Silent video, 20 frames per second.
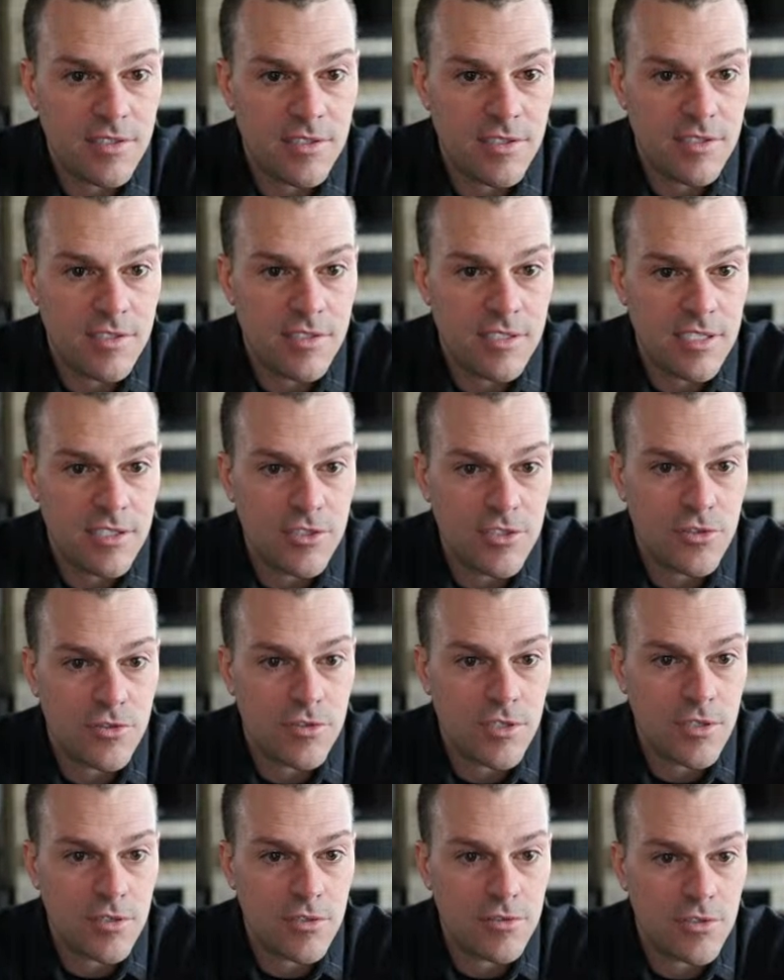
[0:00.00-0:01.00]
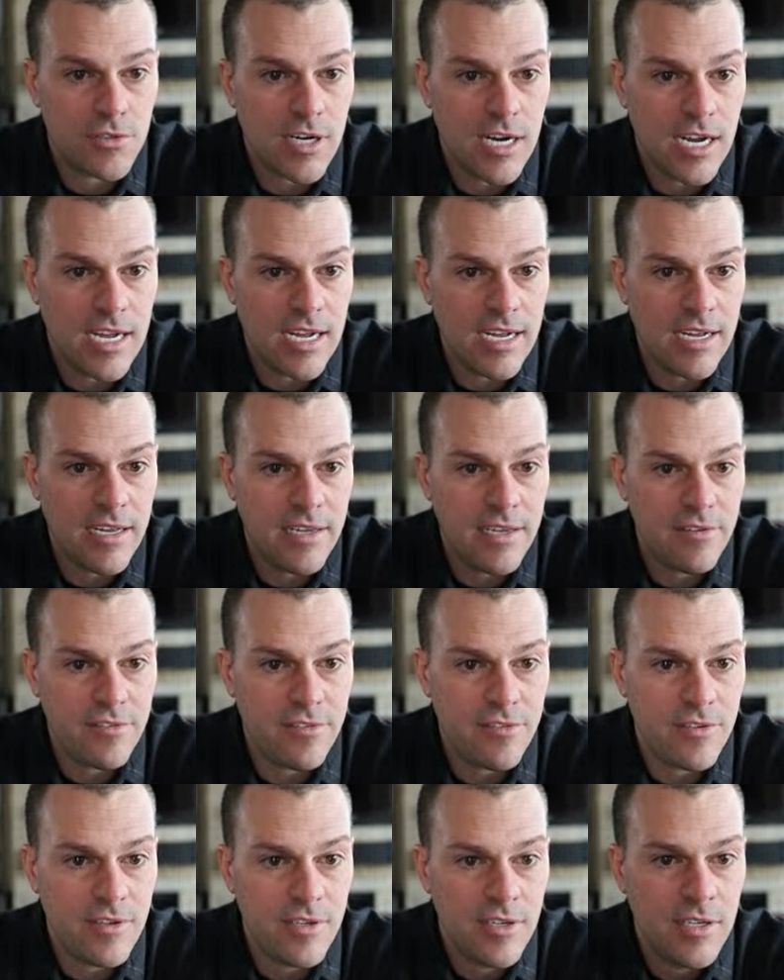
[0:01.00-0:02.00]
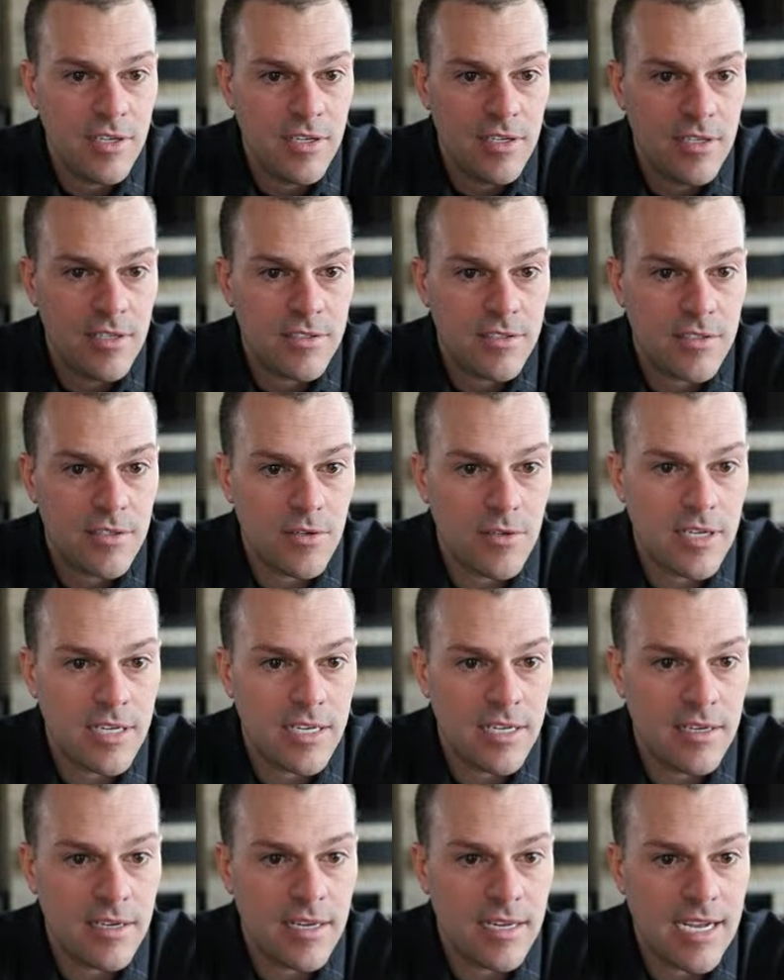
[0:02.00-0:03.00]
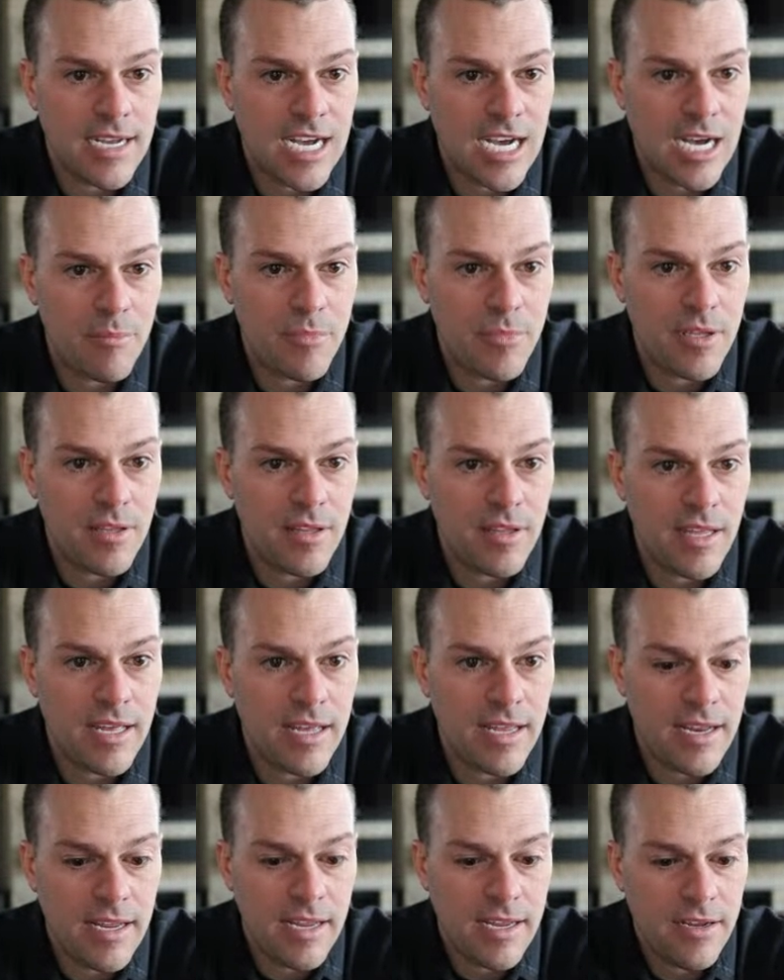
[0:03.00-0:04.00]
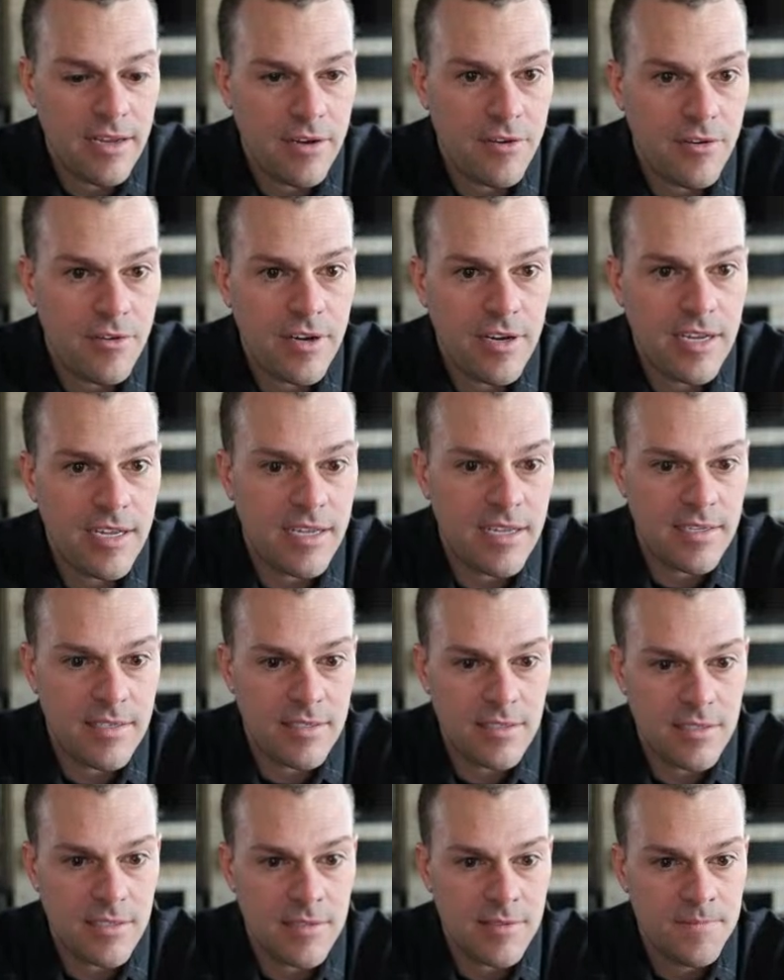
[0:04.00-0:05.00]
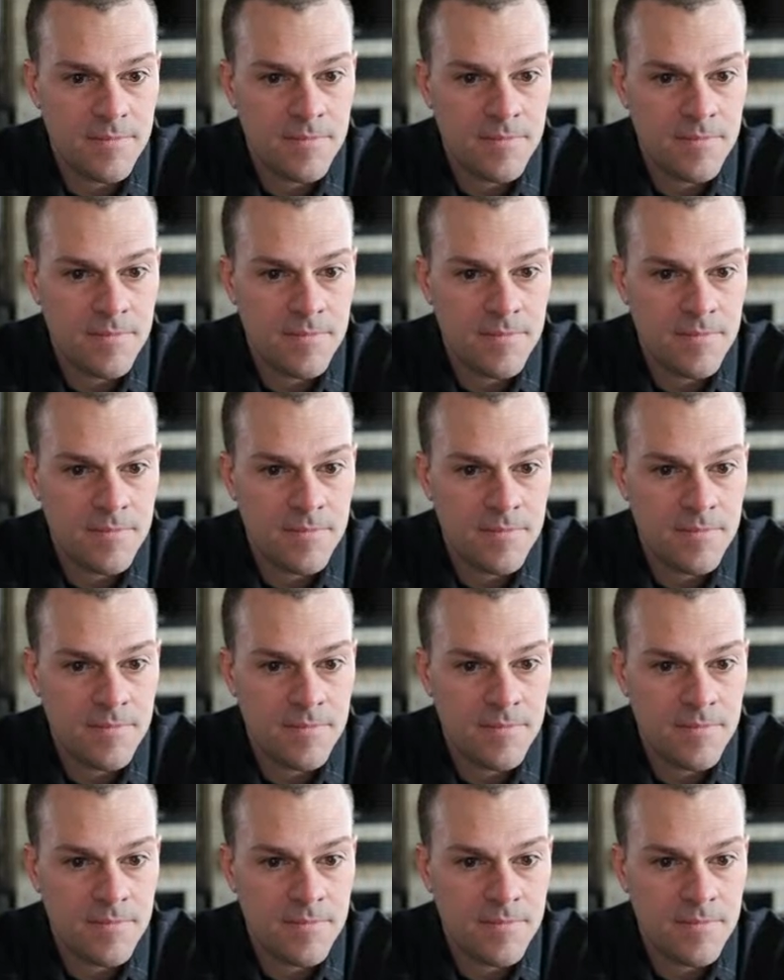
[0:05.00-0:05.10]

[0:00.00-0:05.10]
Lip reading: Centro Drive. Let's go ahead and copy that address.